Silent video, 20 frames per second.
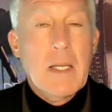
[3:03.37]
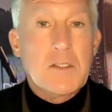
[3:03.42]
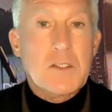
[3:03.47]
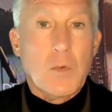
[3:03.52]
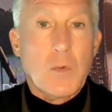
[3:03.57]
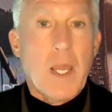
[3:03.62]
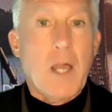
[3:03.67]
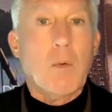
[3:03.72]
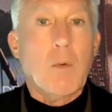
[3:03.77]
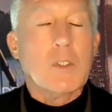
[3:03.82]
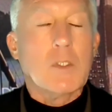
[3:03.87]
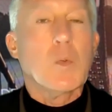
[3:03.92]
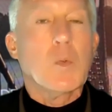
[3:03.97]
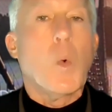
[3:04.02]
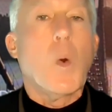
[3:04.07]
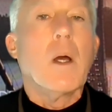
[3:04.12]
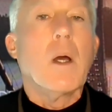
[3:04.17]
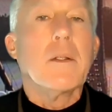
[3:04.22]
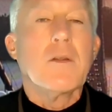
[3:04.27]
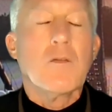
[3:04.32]
So that was
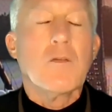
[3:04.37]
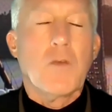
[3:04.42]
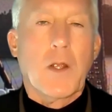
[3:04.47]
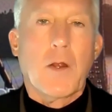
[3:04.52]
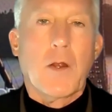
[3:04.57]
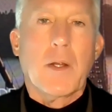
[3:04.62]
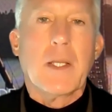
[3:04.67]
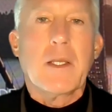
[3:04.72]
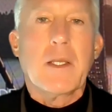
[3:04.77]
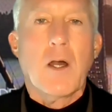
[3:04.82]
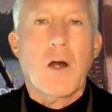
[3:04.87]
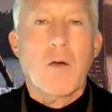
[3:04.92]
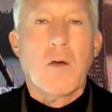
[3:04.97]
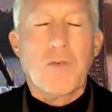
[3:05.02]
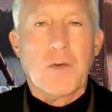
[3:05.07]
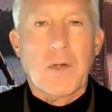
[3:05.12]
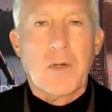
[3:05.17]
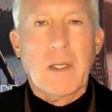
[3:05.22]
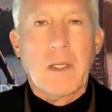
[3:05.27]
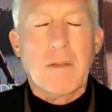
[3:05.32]
one very
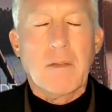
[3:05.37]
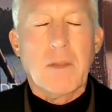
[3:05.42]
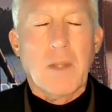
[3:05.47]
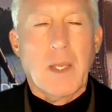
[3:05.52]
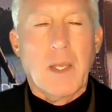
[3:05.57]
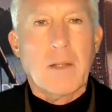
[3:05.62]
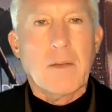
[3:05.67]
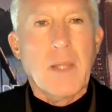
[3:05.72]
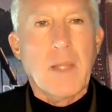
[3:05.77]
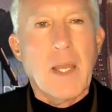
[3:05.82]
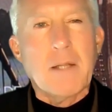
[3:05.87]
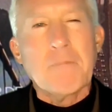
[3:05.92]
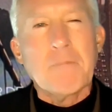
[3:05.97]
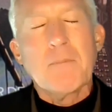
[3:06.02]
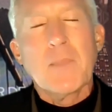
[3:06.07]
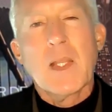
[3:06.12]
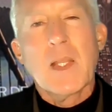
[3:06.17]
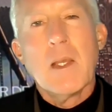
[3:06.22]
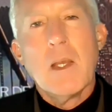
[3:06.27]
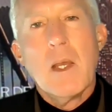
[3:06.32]
comforting thing.
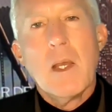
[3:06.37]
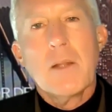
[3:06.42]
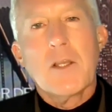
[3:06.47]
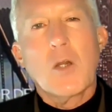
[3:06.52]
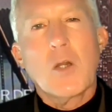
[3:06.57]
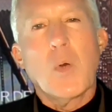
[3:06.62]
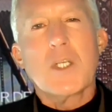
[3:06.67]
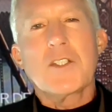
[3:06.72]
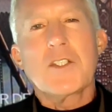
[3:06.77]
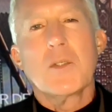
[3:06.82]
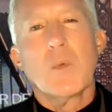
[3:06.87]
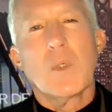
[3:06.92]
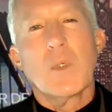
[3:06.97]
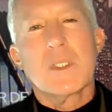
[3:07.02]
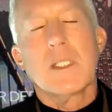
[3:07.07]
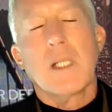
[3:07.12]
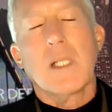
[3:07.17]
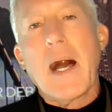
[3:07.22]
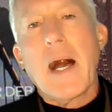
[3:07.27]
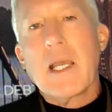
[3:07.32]
Then the question
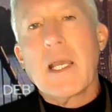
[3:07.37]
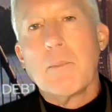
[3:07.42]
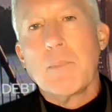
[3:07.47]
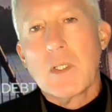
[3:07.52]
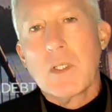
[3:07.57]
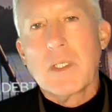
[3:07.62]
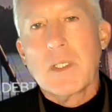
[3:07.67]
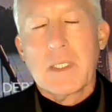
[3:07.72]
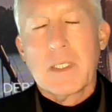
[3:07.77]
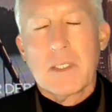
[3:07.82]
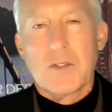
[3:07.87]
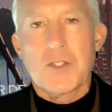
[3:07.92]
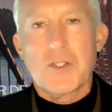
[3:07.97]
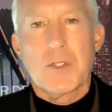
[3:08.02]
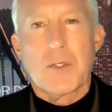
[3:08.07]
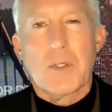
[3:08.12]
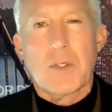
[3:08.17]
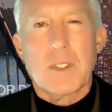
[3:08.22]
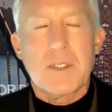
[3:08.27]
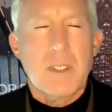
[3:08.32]
was liability
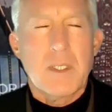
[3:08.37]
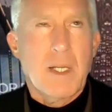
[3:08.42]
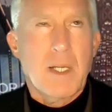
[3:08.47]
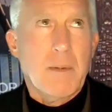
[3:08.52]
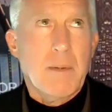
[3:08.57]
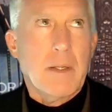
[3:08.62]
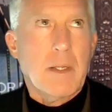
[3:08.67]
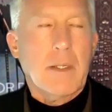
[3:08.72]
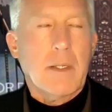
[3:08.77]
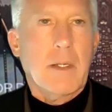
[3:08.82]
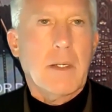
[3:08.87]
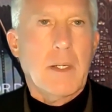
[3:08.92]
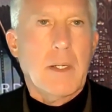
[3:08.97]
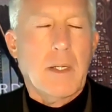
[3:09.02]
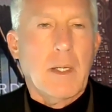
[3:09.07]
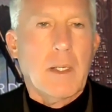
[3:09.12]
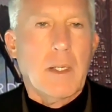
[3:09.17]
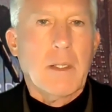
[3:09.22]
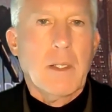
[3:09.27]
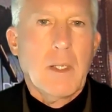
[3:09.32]
insurance. And I'm like,
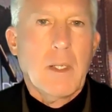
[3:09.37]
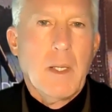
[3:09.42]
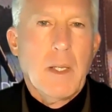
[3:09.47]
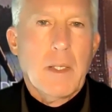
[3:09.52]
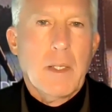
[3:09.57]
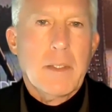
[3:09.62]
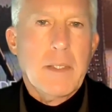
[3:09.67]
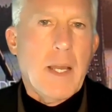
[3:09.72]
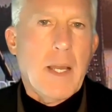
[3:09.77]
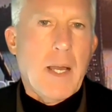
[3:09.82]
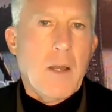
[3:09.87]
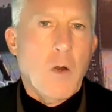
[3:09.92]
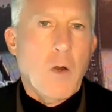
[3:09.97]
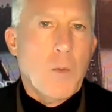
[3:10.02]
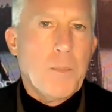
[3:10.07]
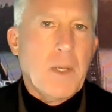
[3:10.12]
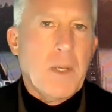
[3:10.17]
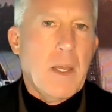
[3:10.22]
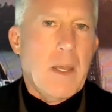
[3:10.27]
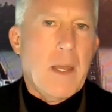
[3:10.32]
yeah, I
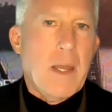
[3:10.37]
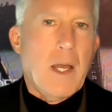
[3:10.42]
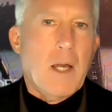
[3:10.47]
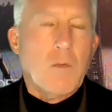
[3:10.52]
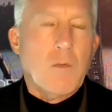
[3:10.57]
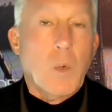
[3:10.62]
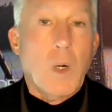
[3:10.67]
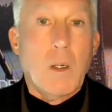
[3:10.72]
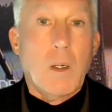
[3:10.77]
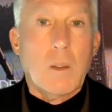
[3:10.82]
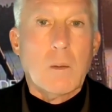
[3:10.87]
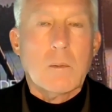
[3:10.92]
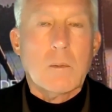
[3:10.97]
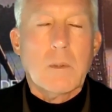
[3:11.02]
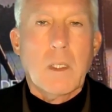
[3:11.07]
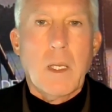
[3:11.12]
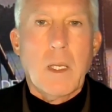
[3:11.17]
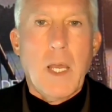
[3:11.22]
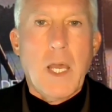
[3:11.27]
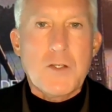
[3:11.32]
hope you have.
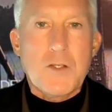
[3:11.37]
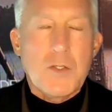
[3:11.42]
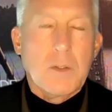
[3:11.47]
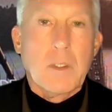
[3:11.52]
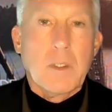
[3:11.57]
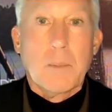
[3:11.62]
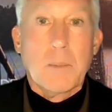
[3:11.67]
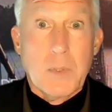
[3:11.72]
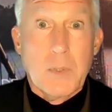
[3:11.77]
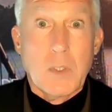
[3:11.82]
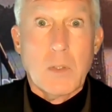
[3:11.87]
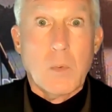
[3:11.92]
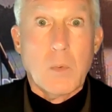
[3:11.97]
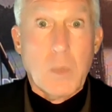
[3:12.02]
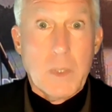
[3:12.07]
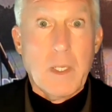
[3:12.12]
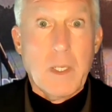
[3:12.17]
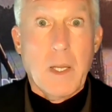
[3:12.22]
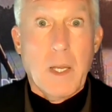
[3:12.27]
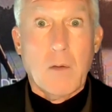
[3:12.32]
Well, actually, Bill,
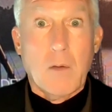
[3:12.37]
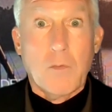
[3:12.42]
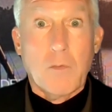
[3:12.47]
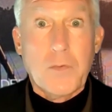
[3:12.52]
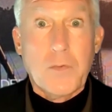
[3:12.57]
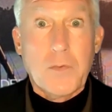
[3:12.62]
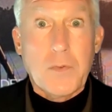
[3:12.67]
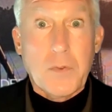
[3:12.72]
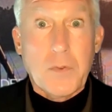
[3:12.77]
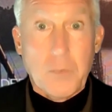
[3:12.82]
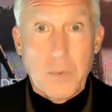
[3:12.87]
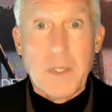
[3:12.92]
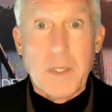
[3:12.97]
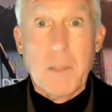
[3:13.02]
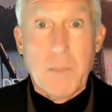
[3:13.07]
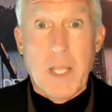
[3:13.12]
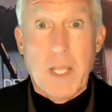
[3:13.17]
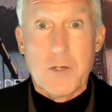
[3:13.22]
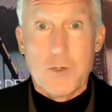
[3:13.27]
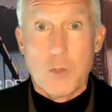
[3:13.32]
we have
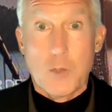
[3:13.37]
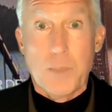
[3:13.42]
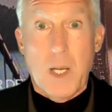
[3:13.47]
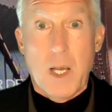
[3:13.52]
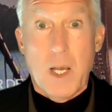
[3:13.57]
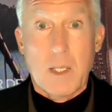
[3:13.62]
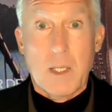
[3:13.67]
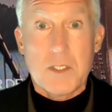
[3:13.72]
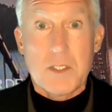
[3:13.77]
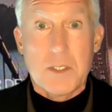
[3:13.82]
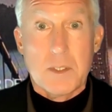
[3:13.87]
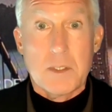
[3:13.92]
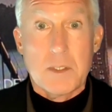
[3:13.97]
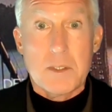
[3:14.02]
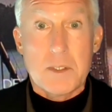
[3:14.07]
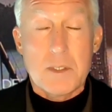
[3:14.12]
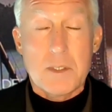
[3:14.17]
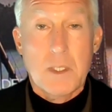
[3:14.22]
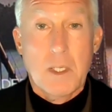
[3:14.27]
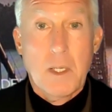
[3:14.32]
3 major
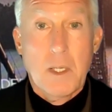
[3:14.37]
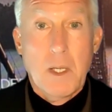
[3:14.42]
policies.